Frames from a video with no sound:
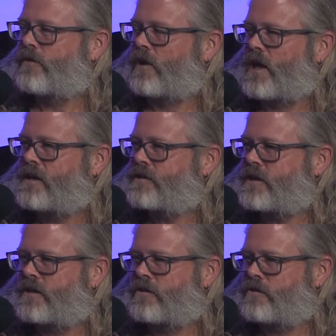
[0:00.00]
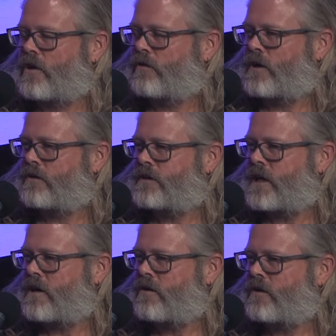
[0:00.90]
the last 8 years all around
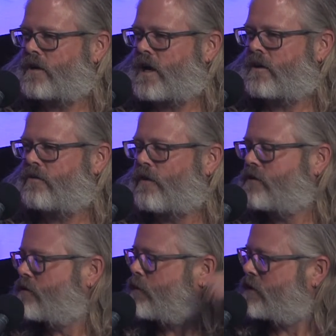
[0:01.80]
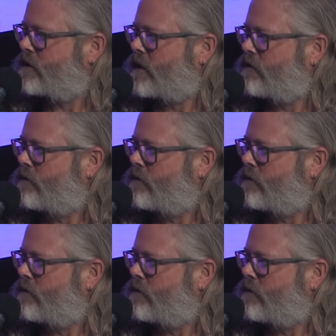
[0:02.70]
town, and you've also put together a